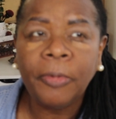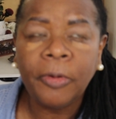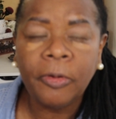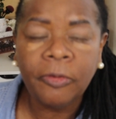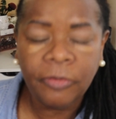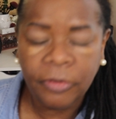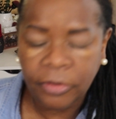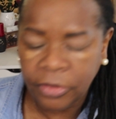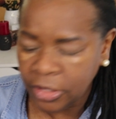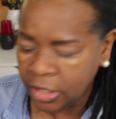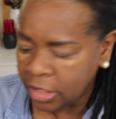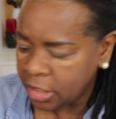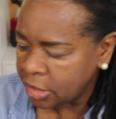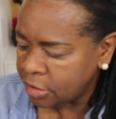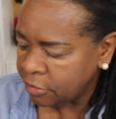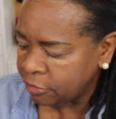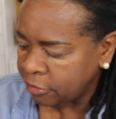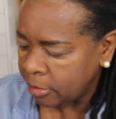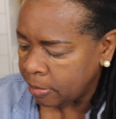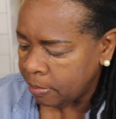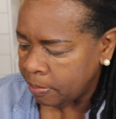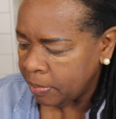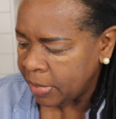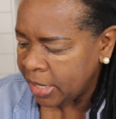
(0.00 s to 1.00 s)
both of these
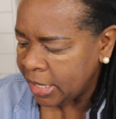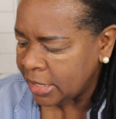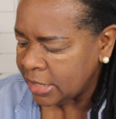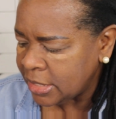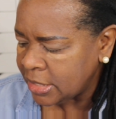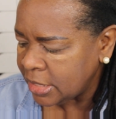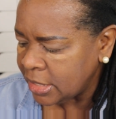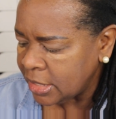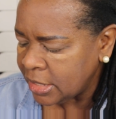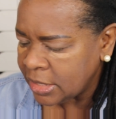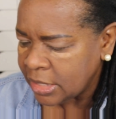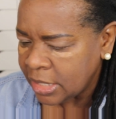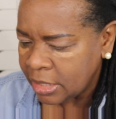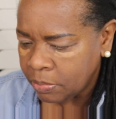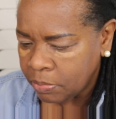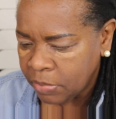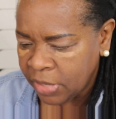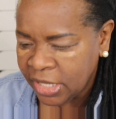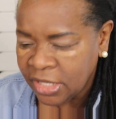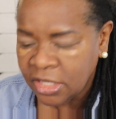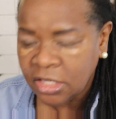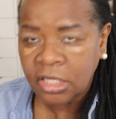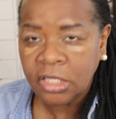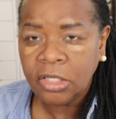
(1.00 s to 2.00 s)
from Macy's, and
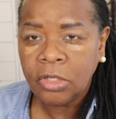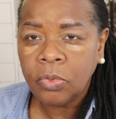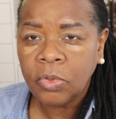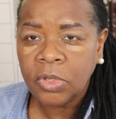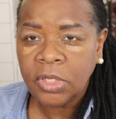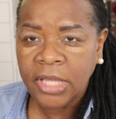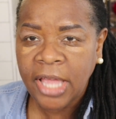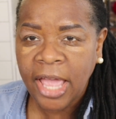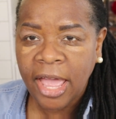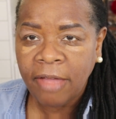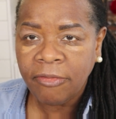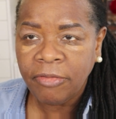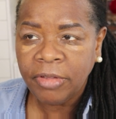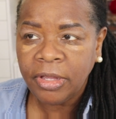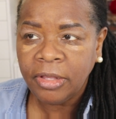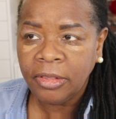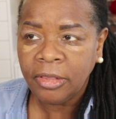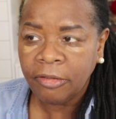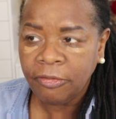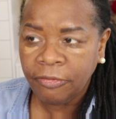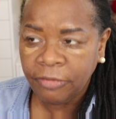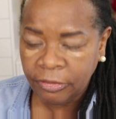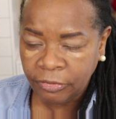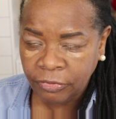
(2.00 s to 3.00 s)
Macy's was having
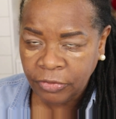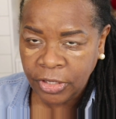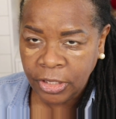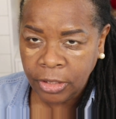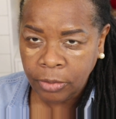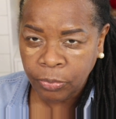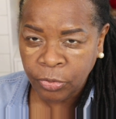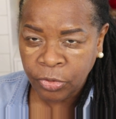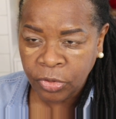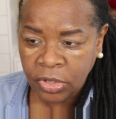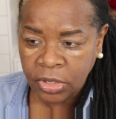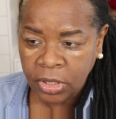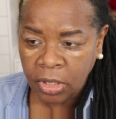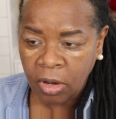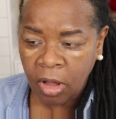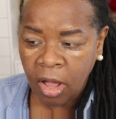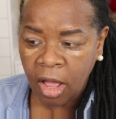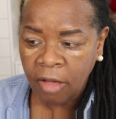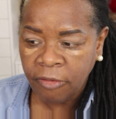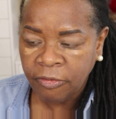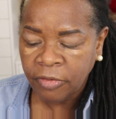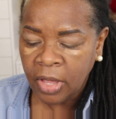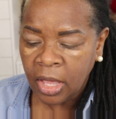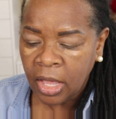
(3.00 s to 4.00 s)
the 15%
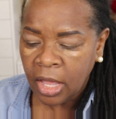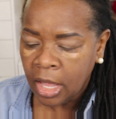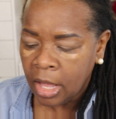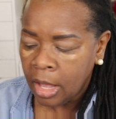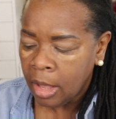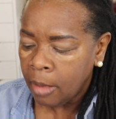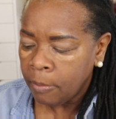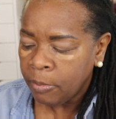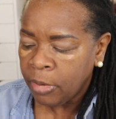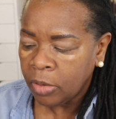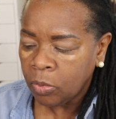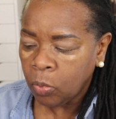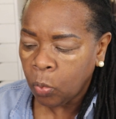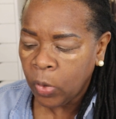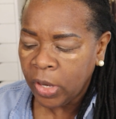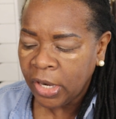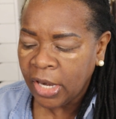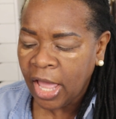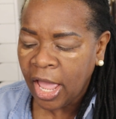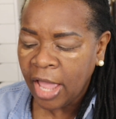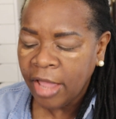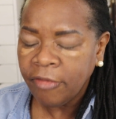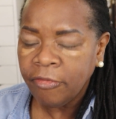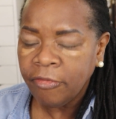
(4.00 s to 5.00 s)
off. But when I